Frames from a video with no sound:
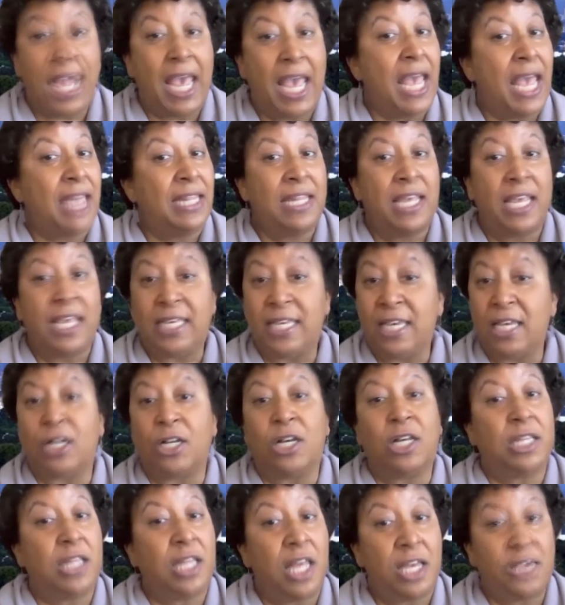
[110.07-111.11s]
and they get
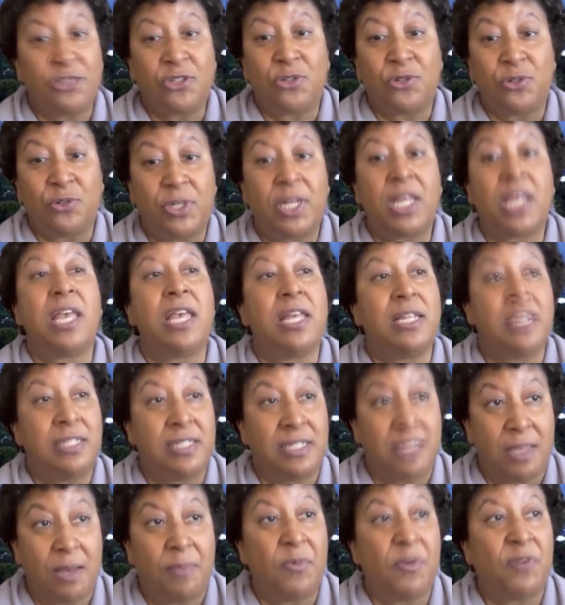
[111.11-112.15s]
clustered in
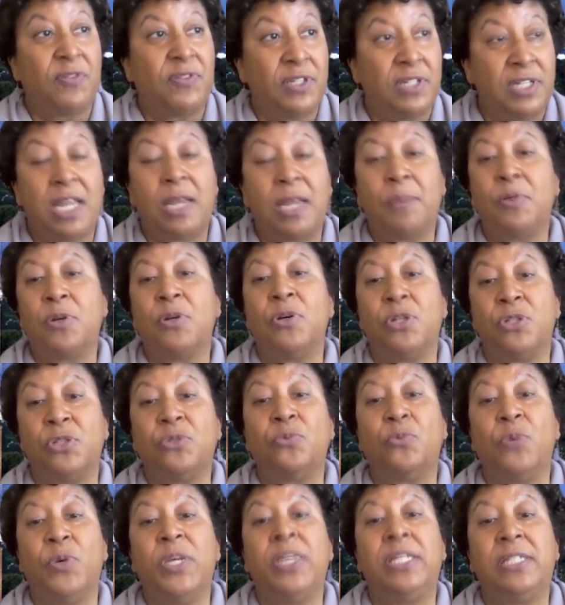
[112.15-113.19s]
some of the neighborhoods
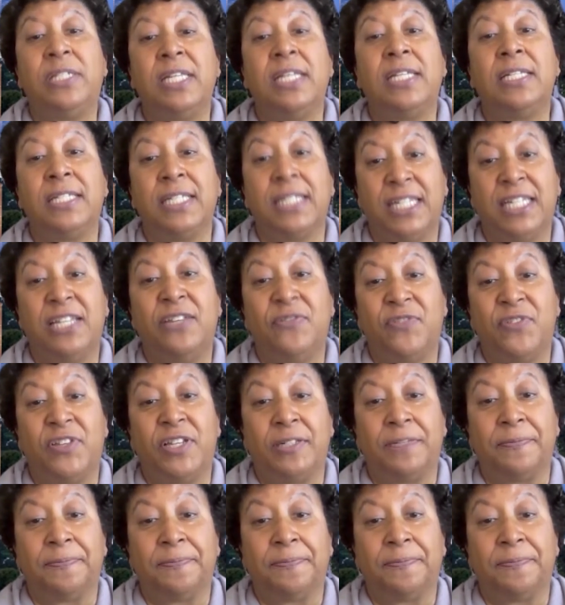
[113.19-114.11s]
we tend to live in.